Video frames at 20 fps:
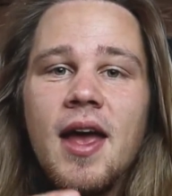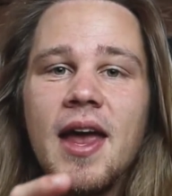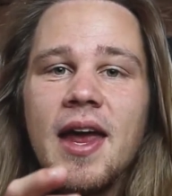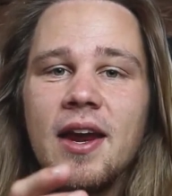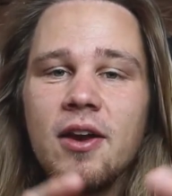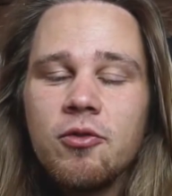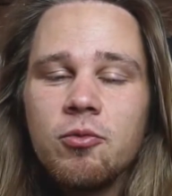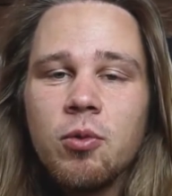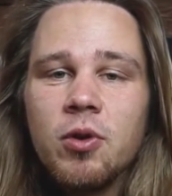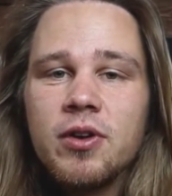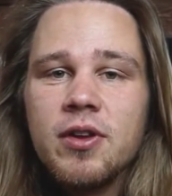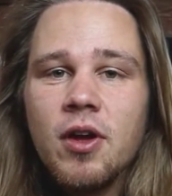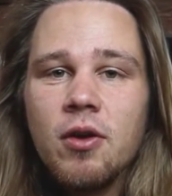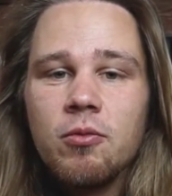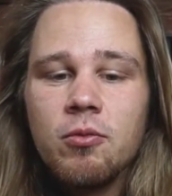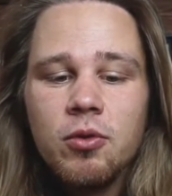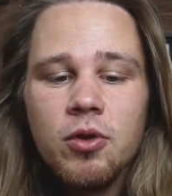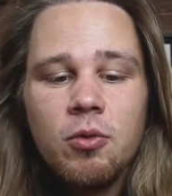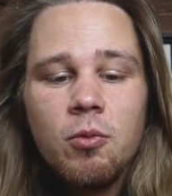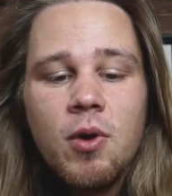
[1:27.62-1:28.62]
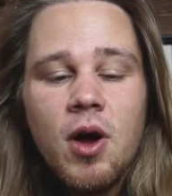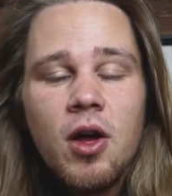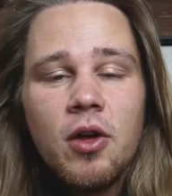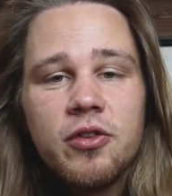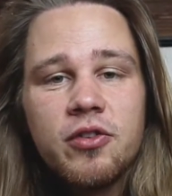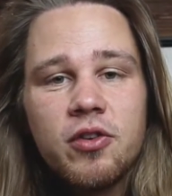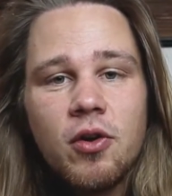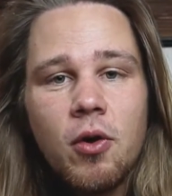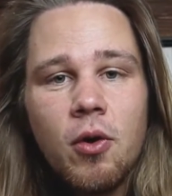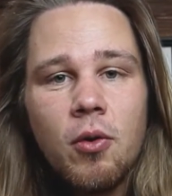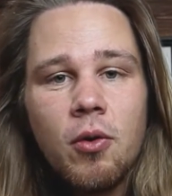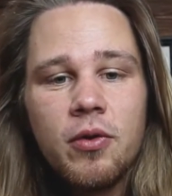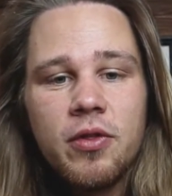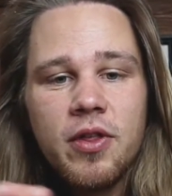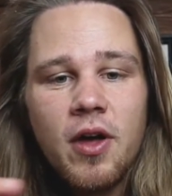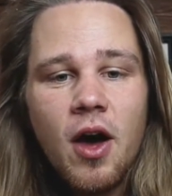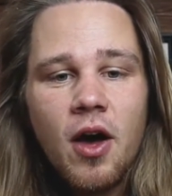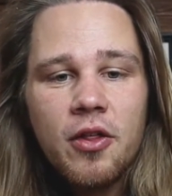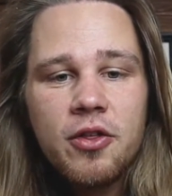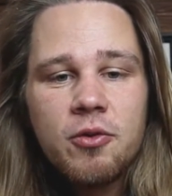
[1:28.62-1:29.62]
It has worked out really well. So
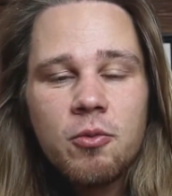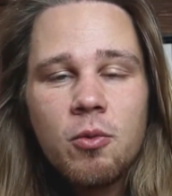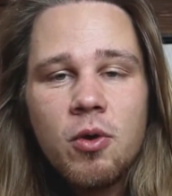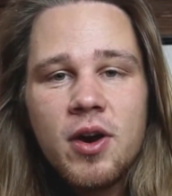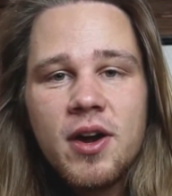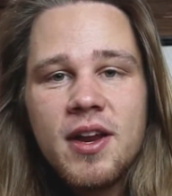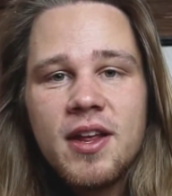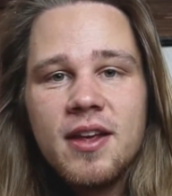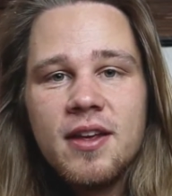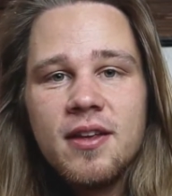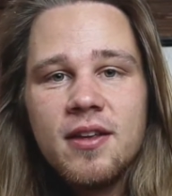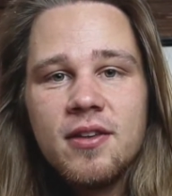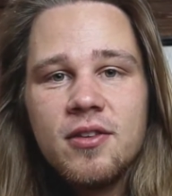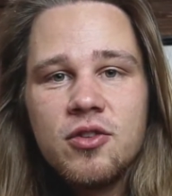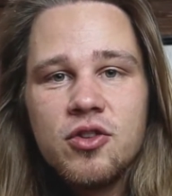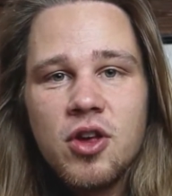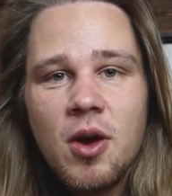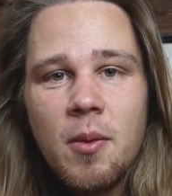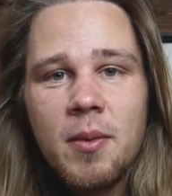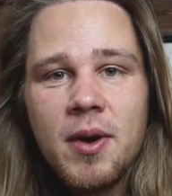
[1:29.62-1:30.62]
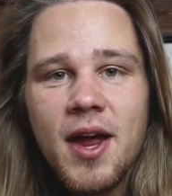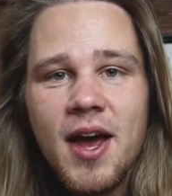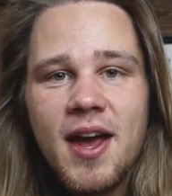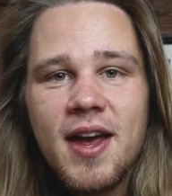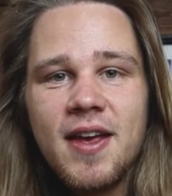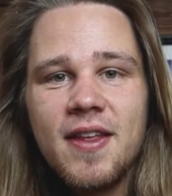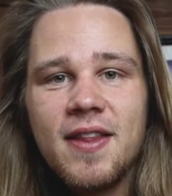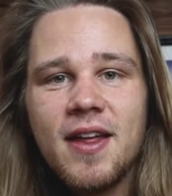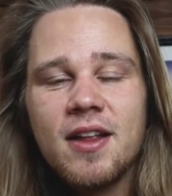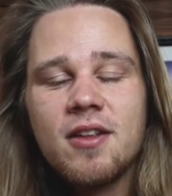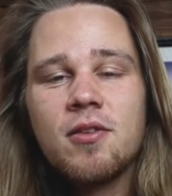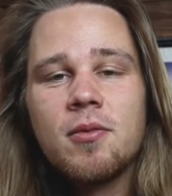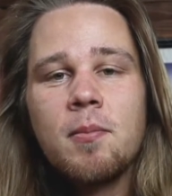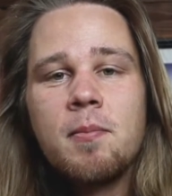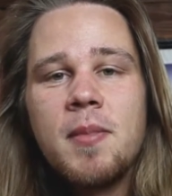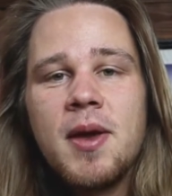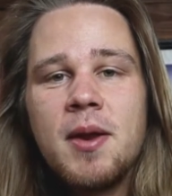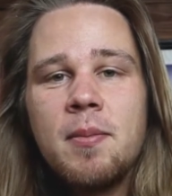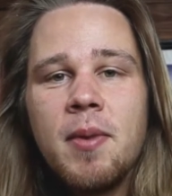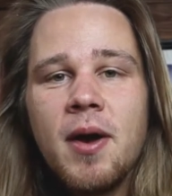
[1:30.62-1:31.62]
the other one is Gemini, and that's
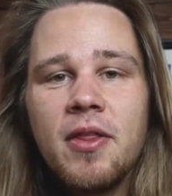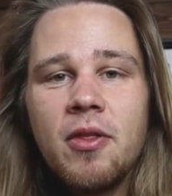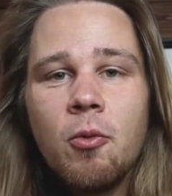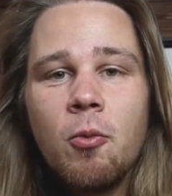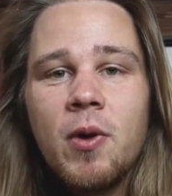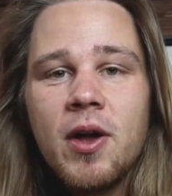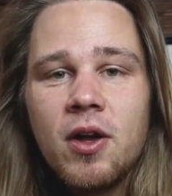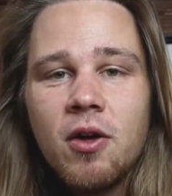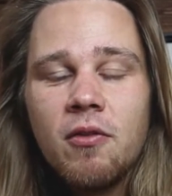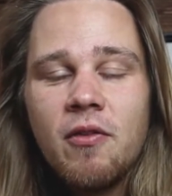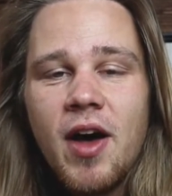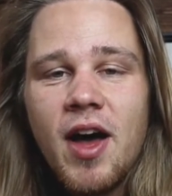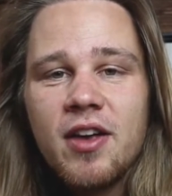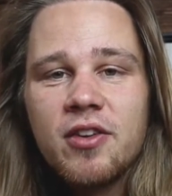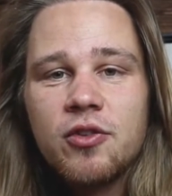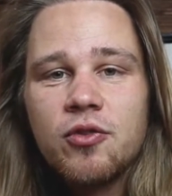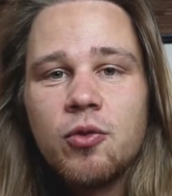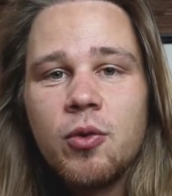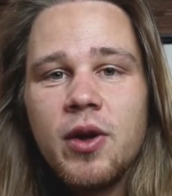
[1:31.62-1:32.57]
made by the Winklevoss